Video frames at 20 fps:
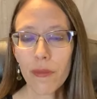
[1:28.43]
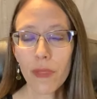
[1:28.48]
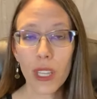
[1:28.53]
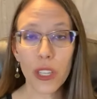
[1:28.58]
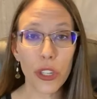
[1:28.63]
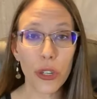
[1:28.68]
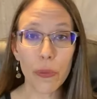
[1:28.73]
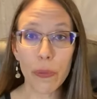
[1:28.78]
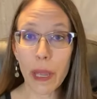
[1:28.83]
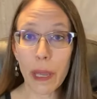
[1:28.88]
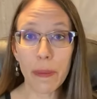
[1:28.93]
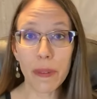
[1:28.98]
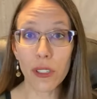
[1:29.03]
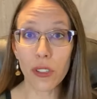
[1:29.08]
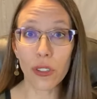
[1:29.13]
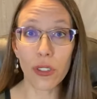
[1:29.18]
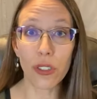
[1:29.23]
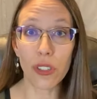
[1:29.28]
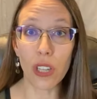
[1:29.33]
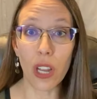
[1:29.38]
Your baby's
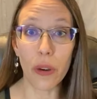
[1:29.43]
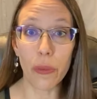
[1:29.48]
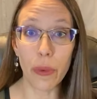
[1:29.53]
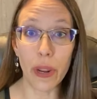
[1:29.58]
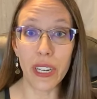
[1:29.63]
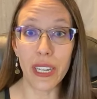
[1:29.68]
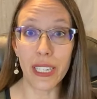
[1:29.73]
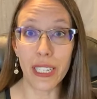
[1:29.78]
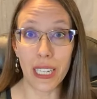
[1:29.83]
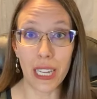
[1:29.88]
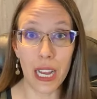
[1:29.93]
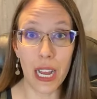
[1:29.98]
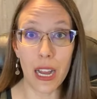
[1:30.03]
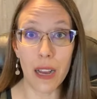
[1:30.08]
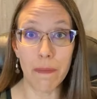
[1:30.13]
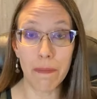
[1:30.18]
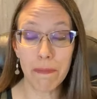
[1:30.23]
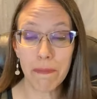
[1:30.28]
just not ready to come.